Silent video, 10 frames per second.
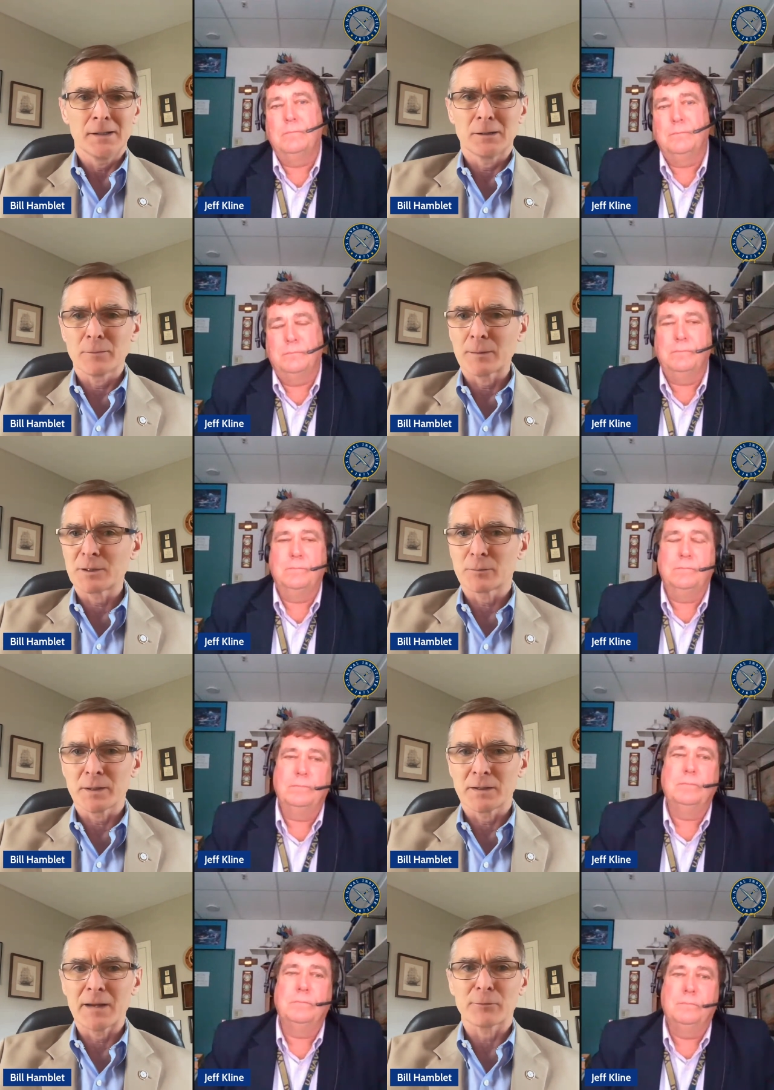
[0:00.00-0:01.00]
Speaker 1: maybe it'll
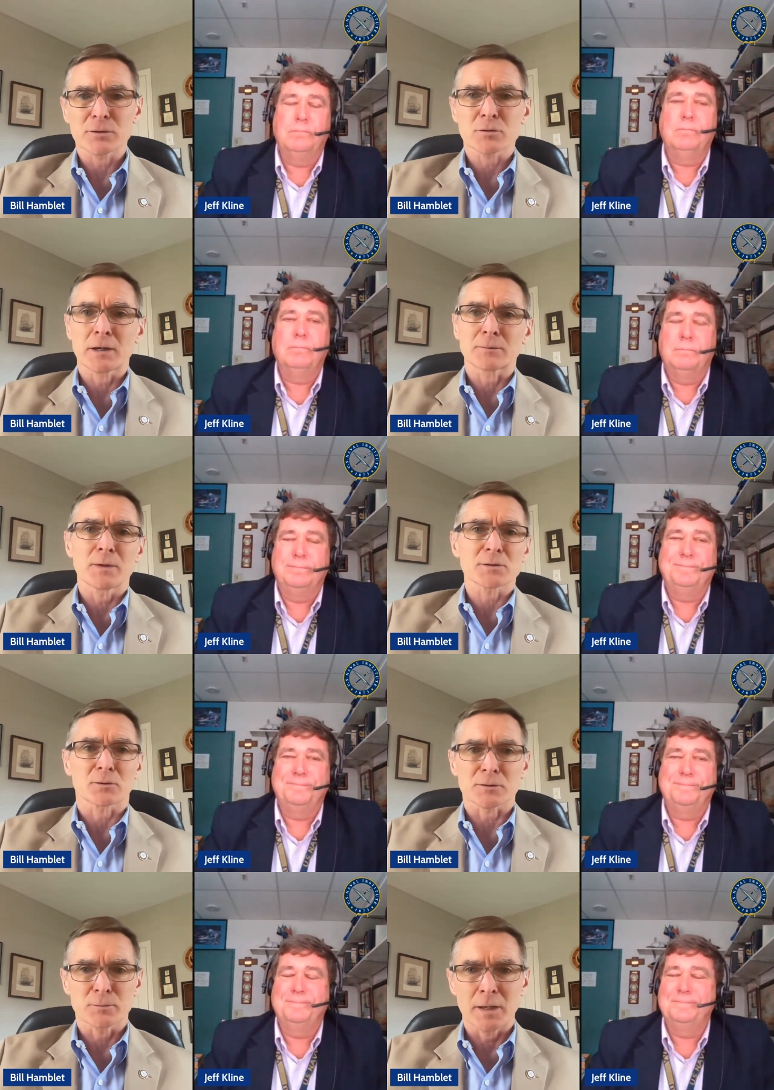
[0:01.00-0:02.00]
be naval strike
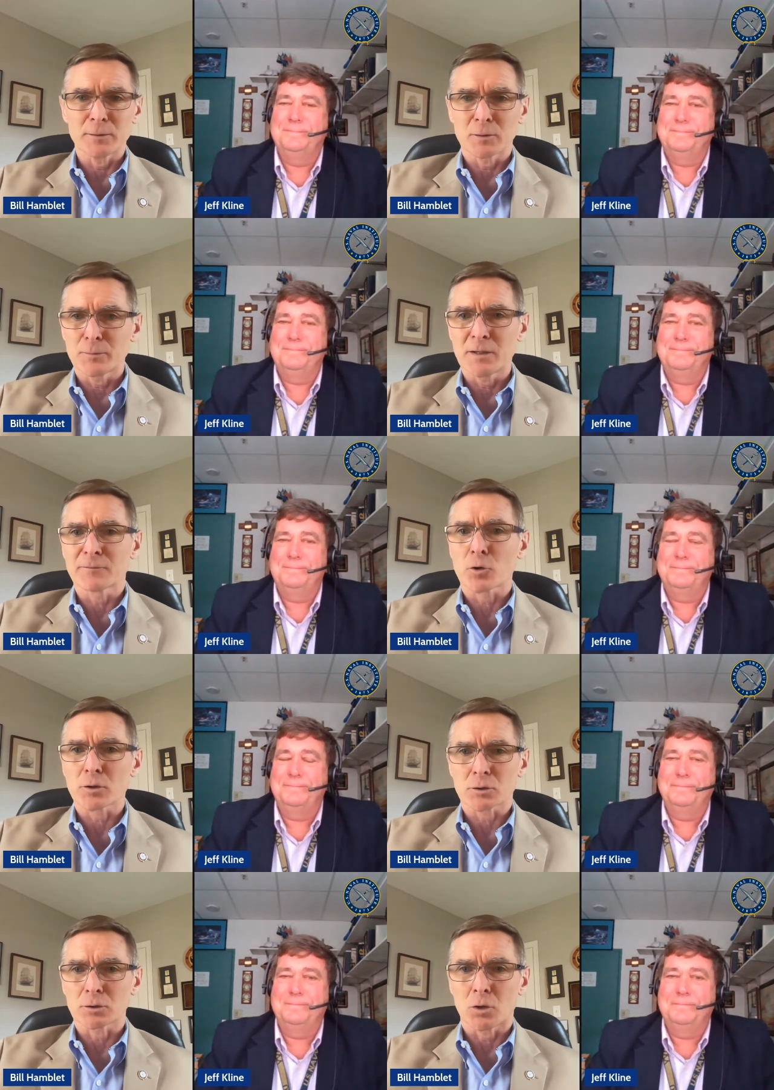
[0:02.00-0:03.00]
missiles, maybe it'll be
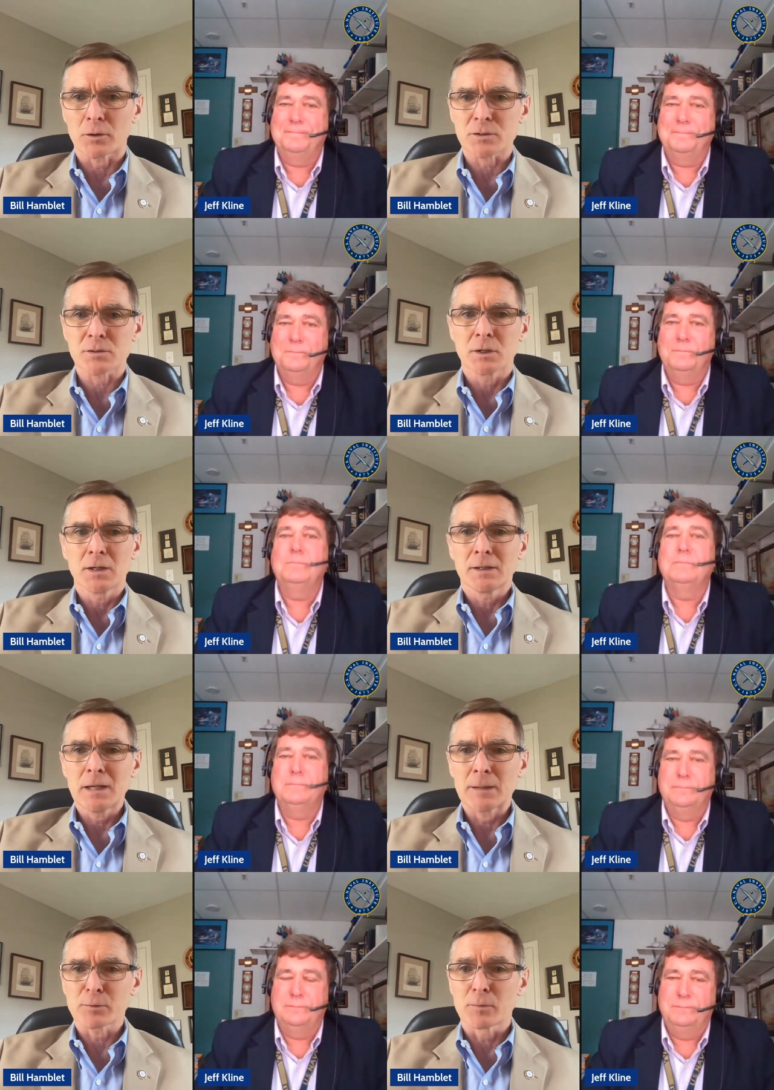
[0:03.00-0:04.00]
vertical launch
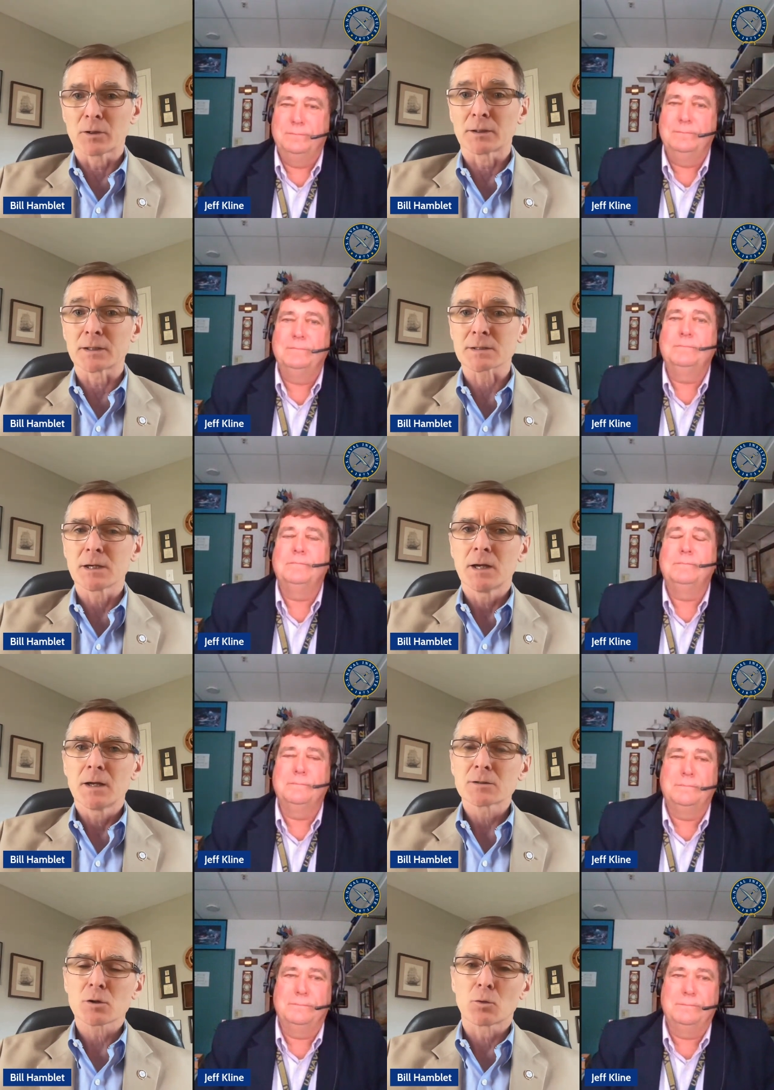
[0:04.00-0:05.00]
capabilities.
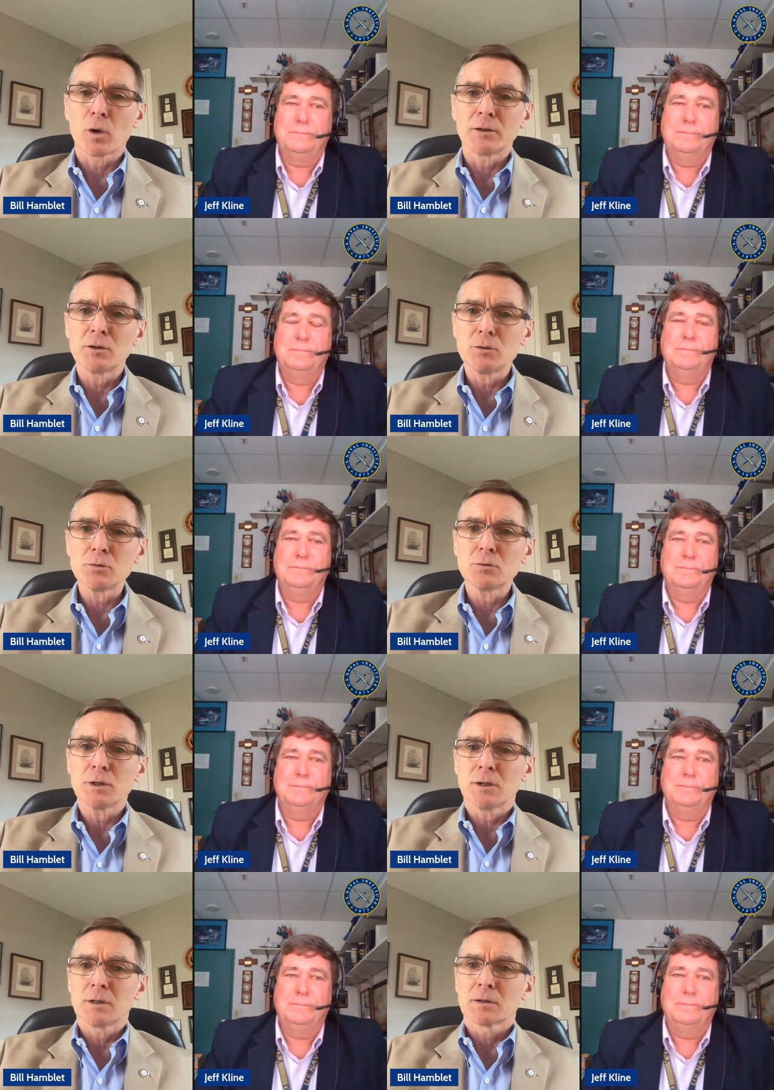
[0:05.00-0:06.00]
So when
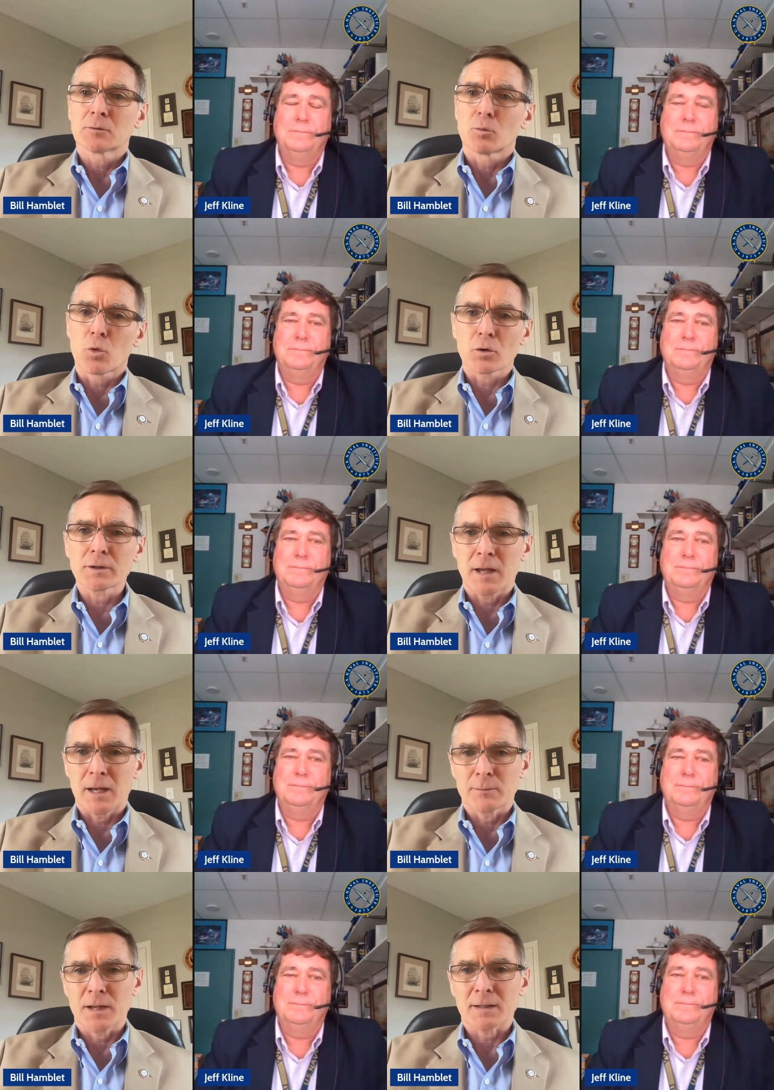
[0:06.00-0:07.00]
you war
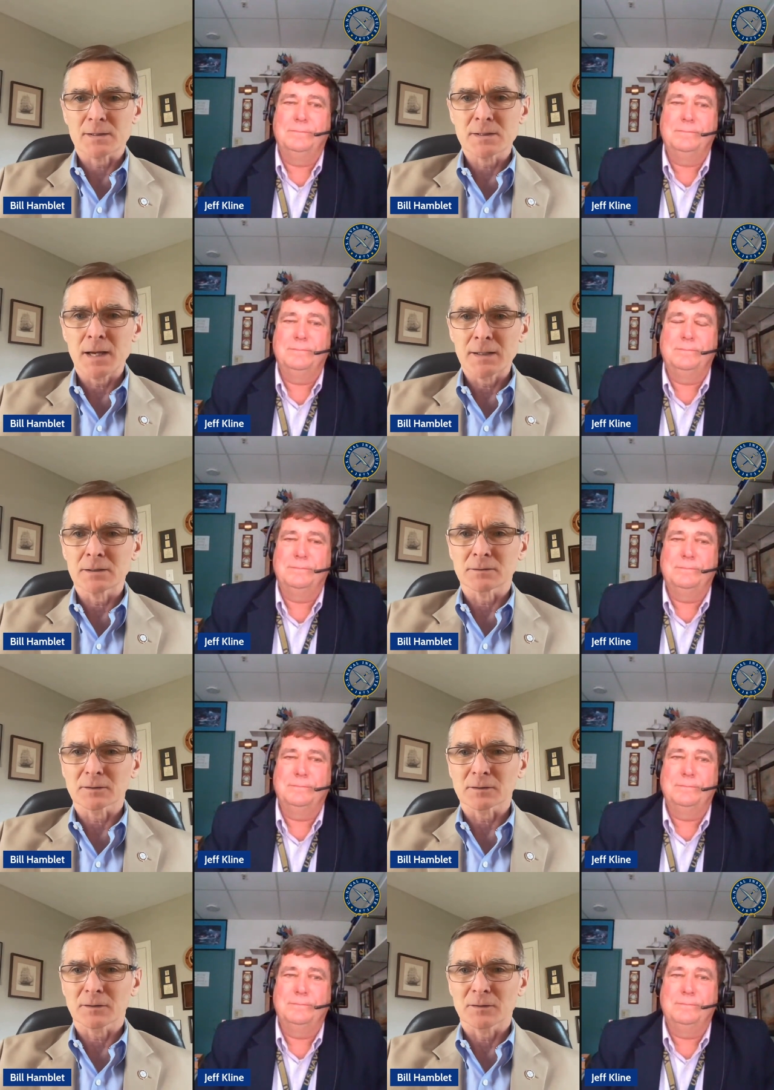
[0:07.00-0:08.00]
game that second
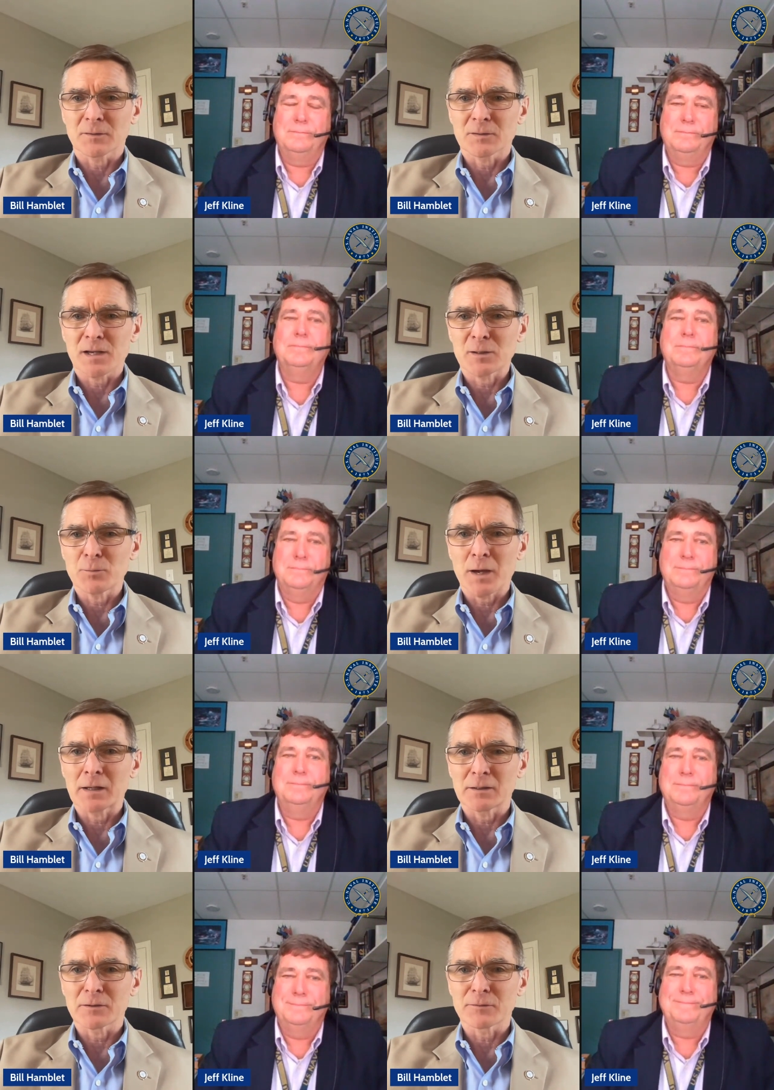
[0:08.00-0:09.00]

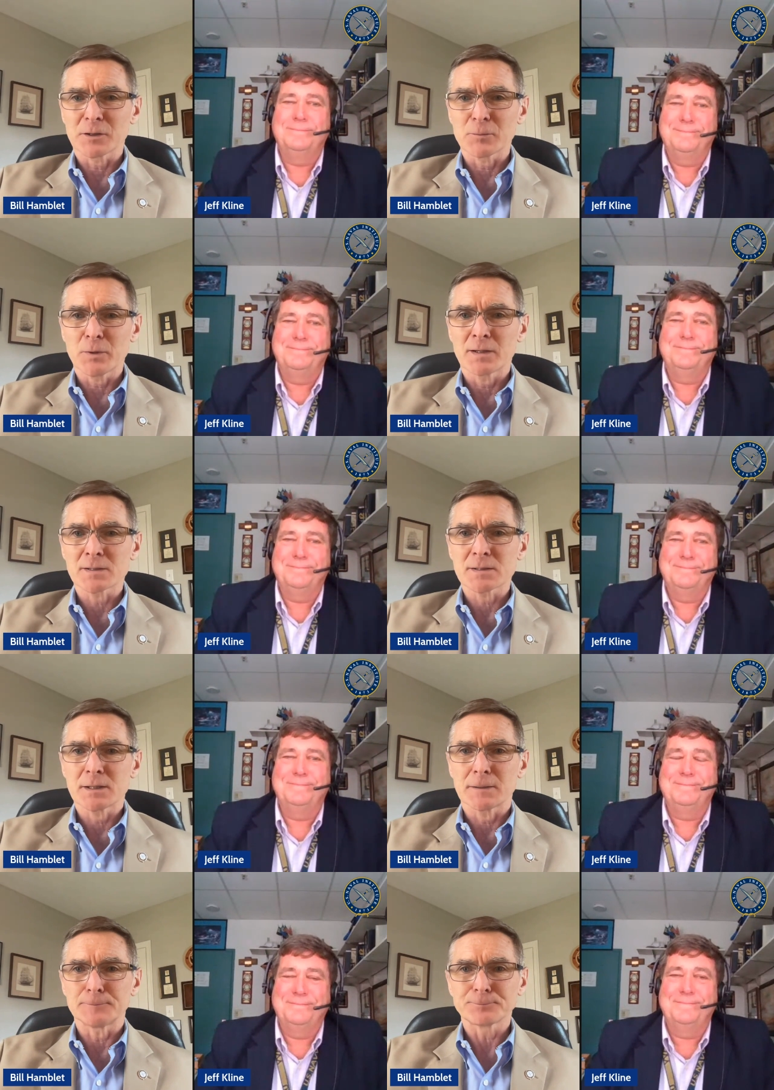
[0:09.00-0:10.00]
Battle of the Philippine
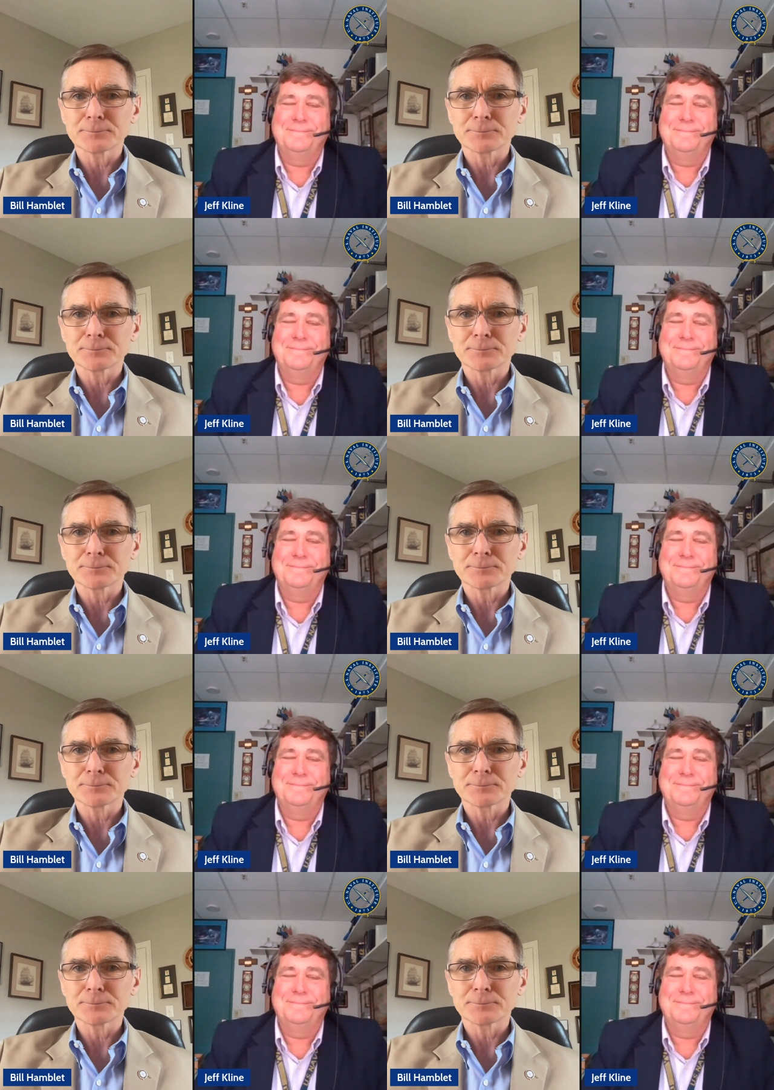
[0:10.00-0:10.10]
Sea,